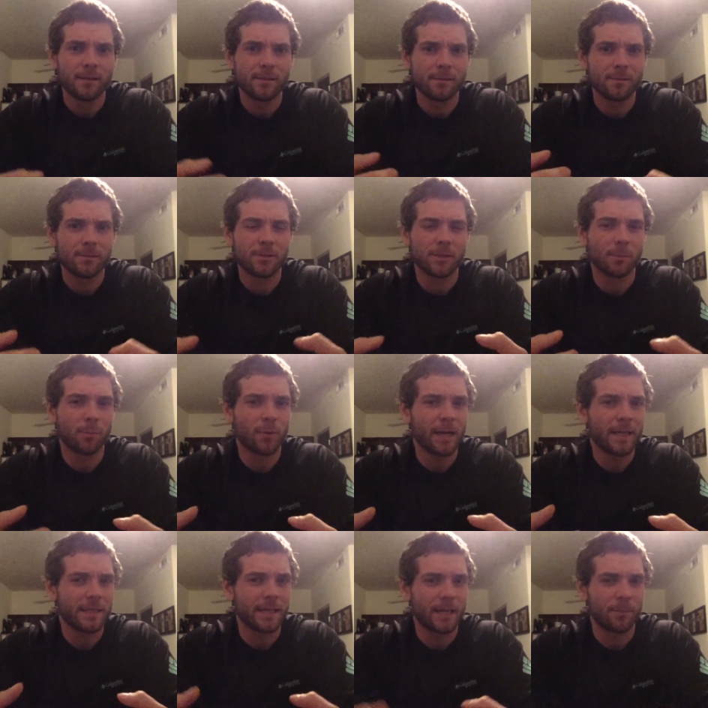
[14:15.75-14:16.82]
some
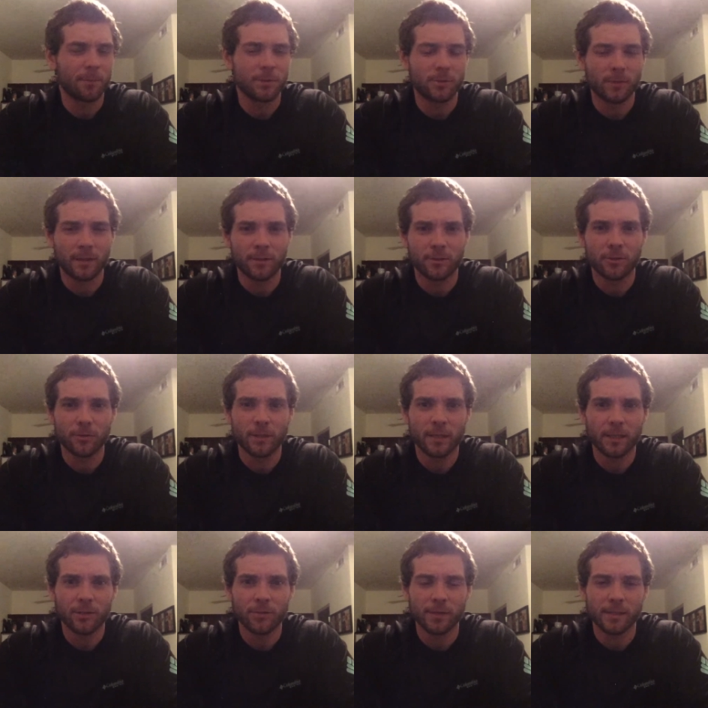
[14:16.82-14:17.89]
breakdown between the two
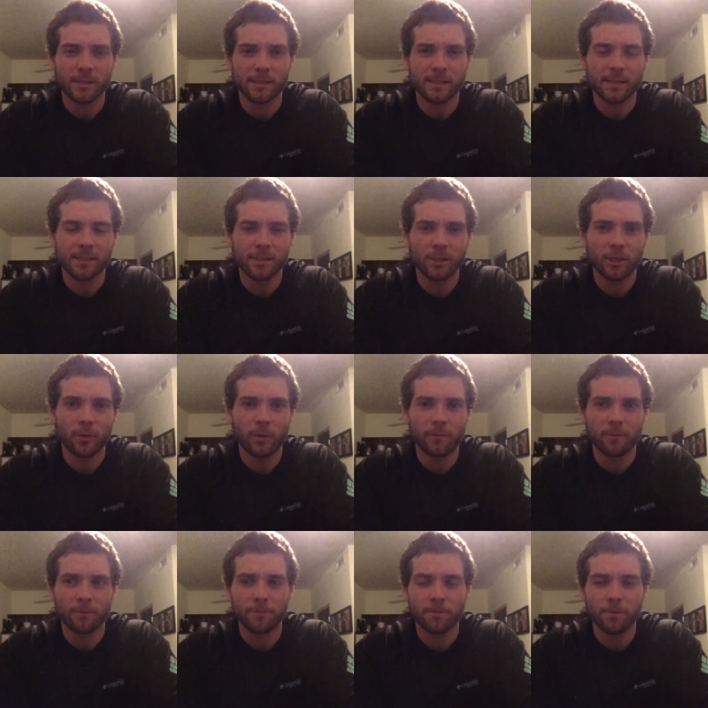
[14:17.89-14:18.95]
countries, and it's going to go
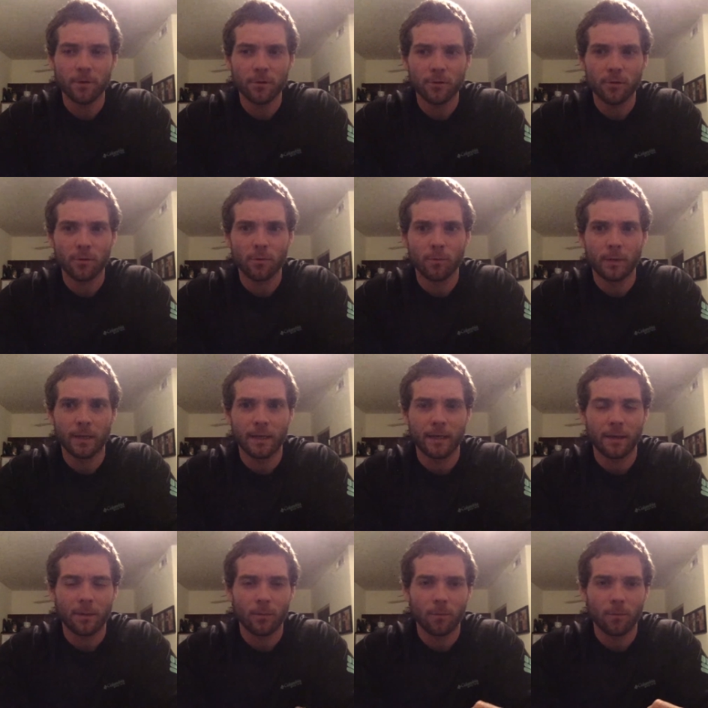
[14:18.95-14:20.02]
even further
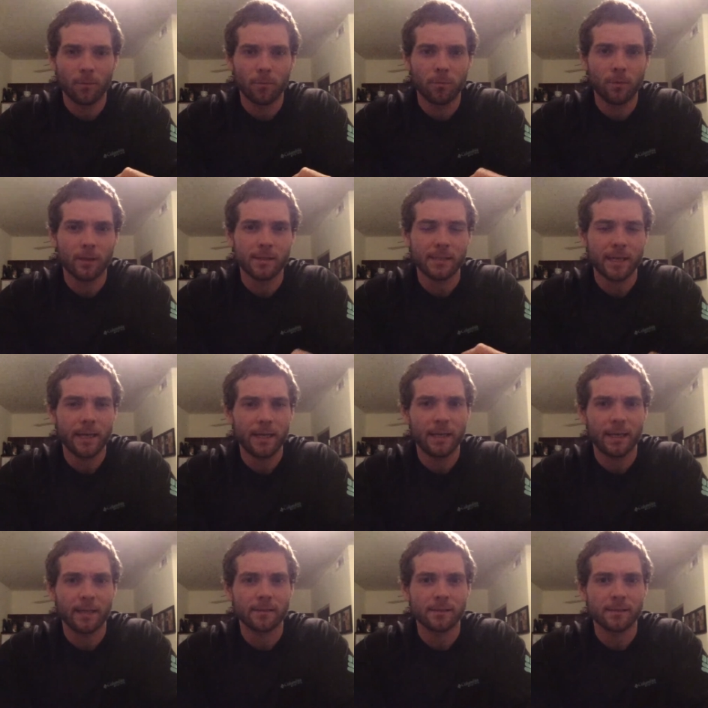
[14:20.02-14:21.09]
when, once
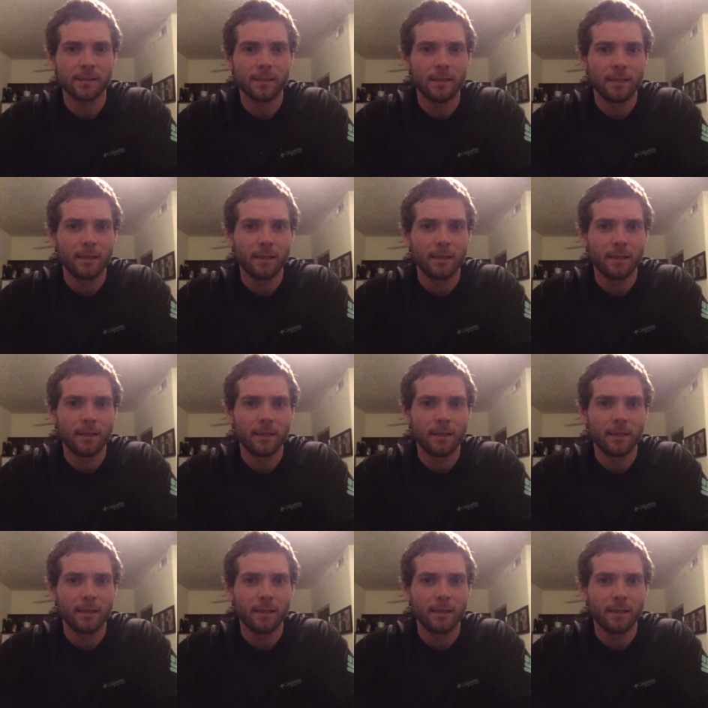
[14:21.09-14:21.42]
annexed,